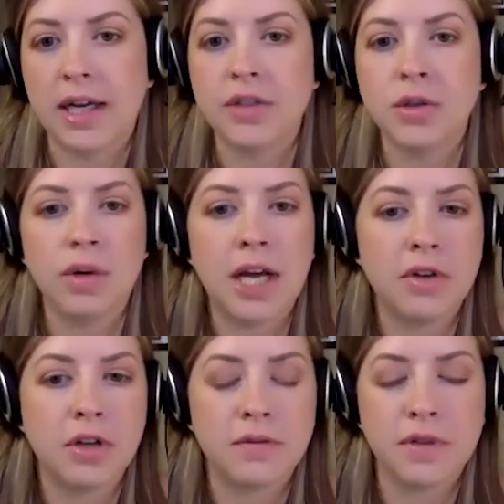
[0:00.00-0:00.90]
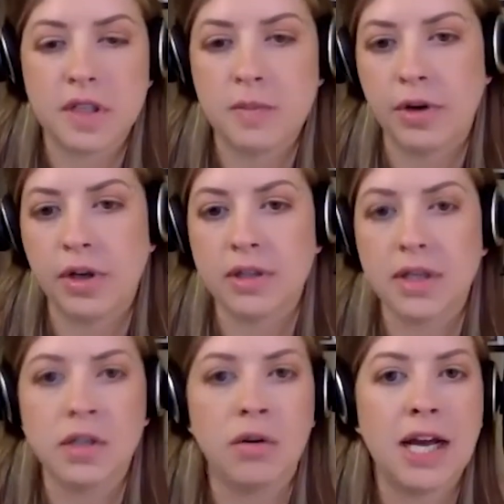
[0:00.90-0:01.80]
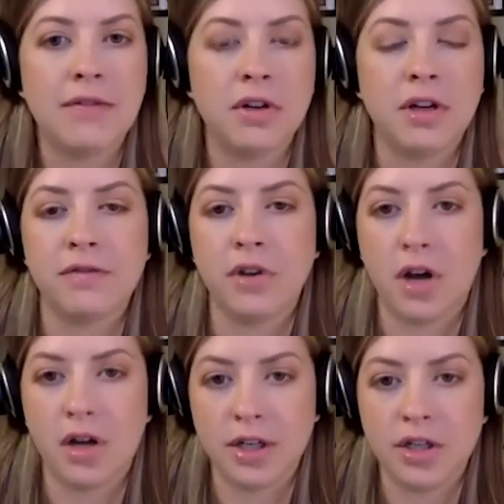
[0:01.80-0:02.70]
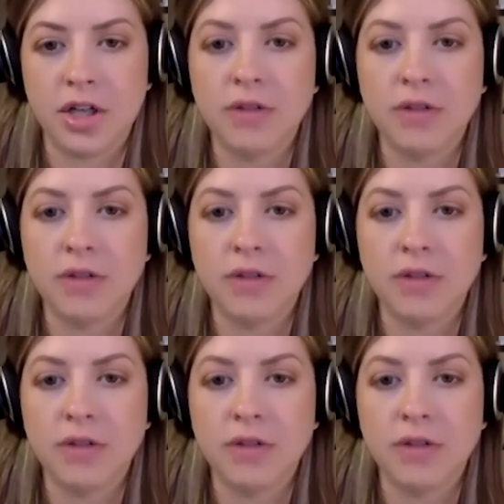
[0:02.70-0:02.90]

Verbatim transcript: I don't have enough experience. I don't have enough knowledge.